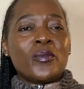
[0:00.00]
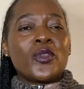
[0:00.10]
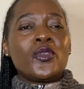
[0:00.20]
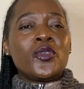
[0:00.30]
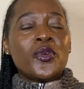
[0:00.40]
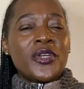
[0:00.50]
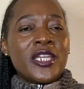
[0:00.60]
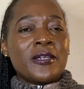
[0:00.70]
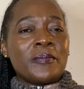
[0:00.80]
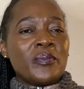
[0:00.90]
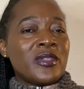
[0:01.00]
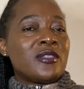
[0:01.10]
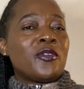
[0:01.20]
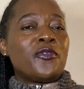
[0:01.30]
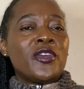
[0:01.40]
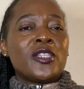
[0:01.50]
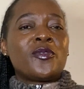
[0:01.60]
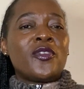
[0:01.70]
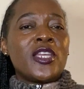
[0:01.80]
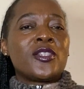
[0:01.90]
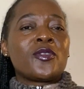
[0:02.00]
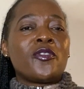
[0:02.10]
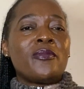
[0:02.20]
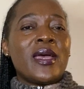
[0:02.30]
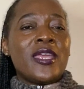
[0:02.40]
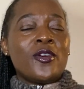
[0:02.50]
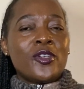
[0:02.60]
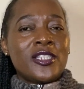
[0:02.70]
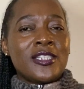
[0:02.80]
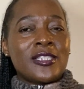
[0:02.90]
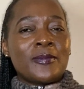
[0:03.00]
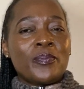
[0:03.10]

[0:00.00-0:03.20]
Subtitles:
during the first phase of meiosis,